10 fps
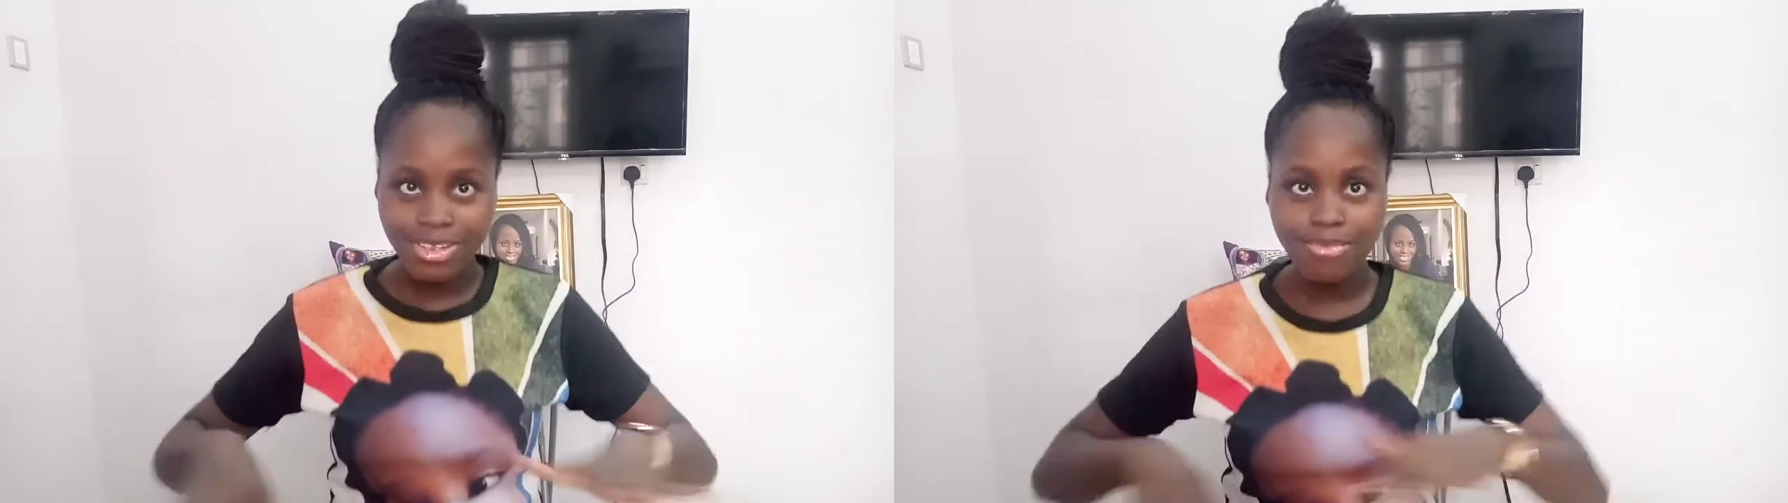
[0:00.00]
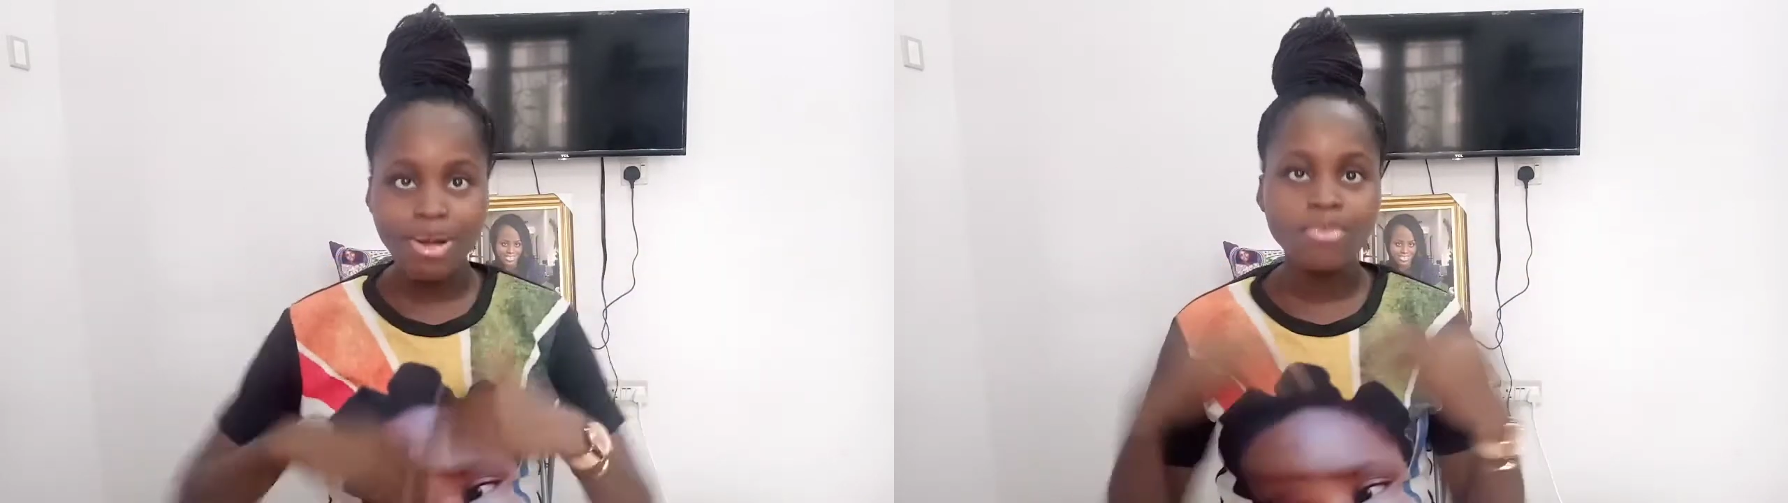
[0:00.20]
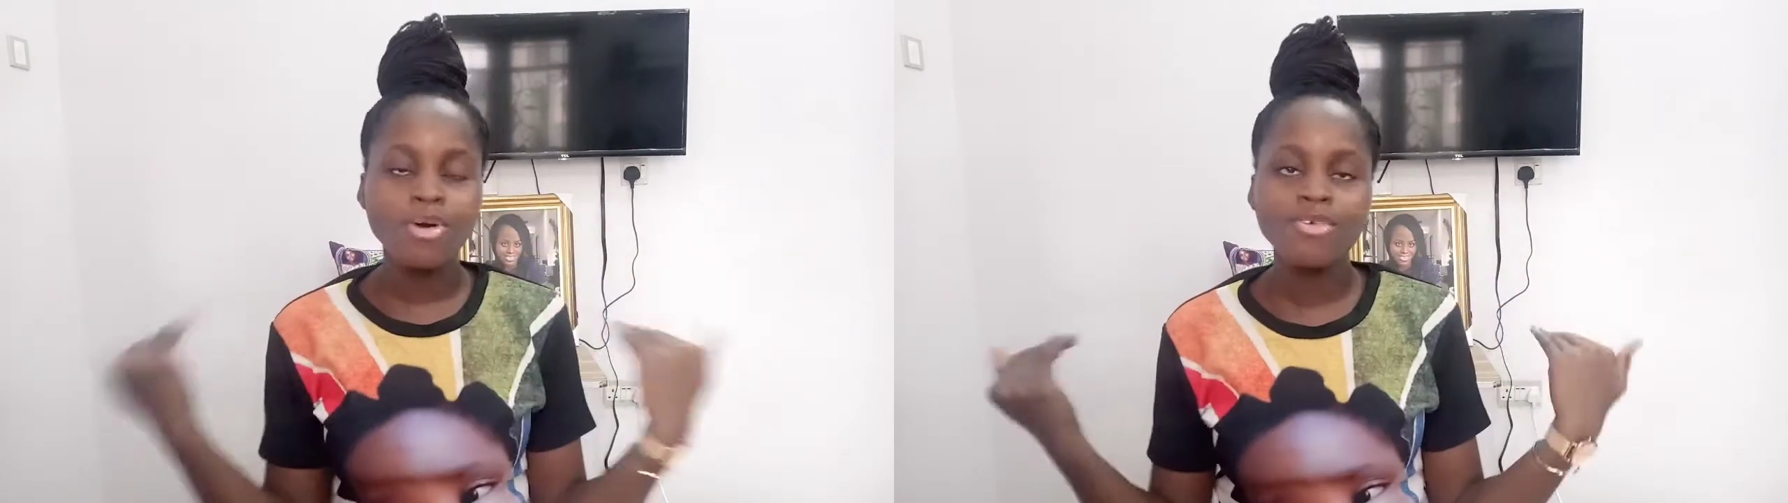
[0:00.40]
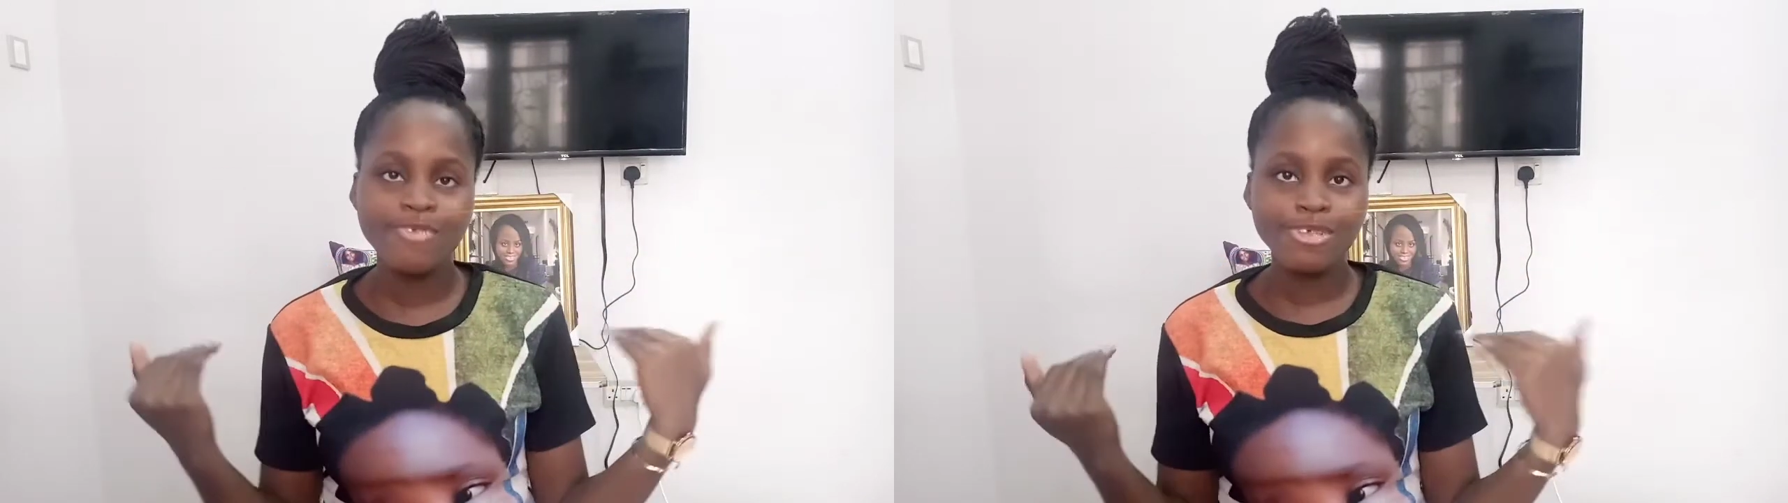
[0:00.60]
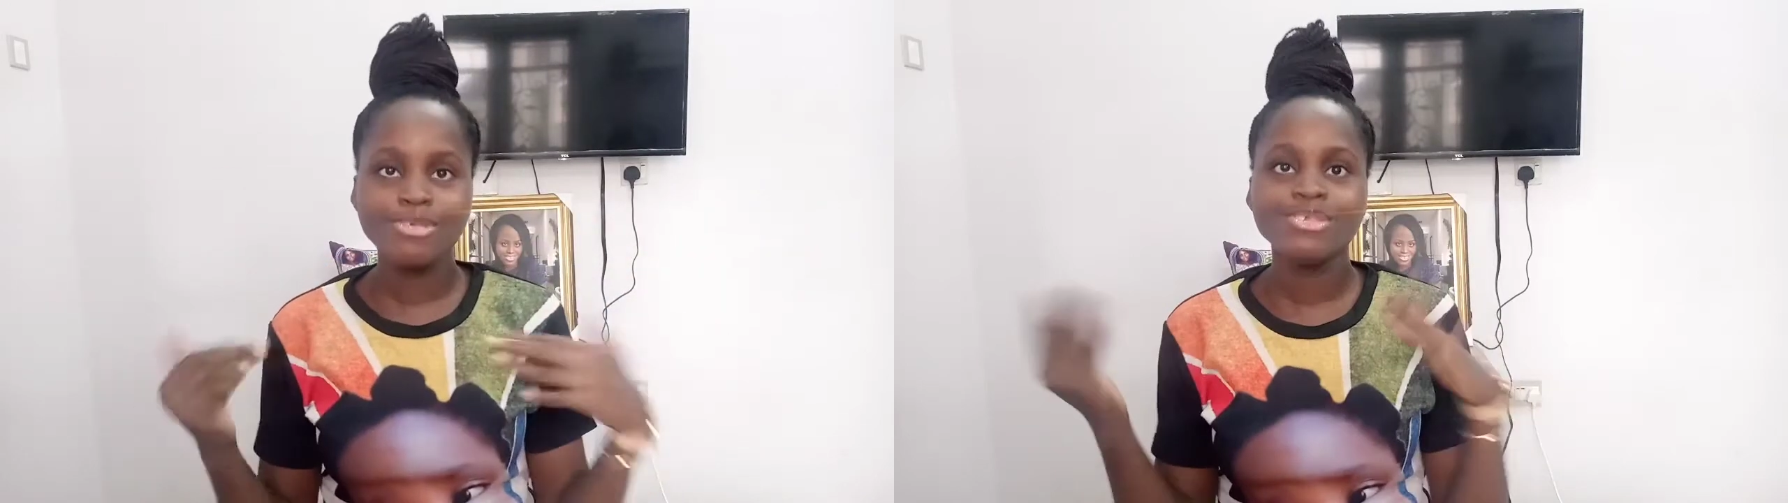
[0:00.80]
the Babcock
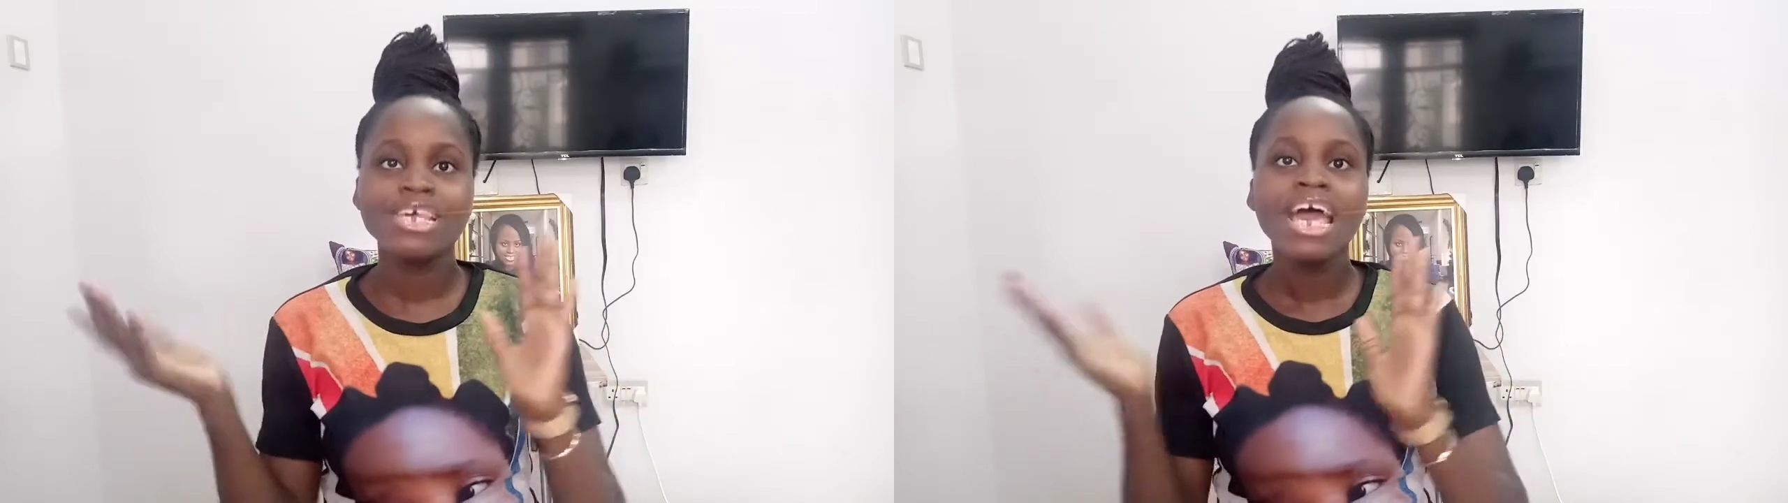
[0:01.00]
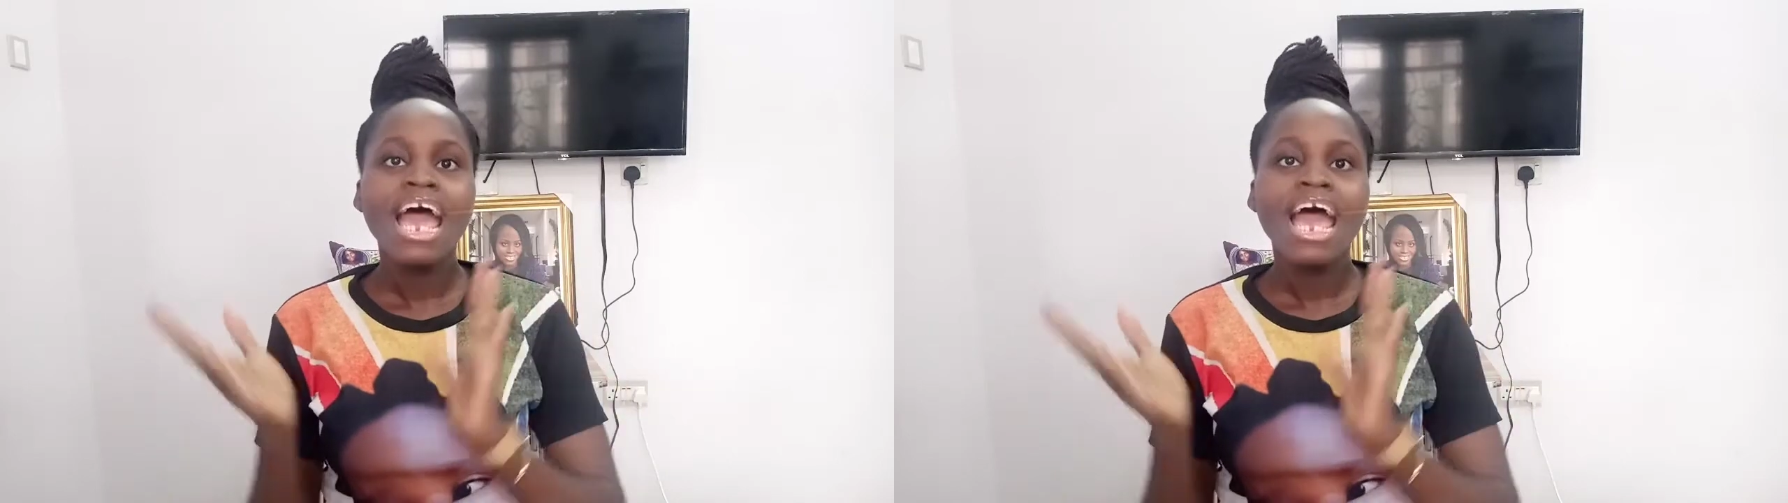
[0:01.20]
videos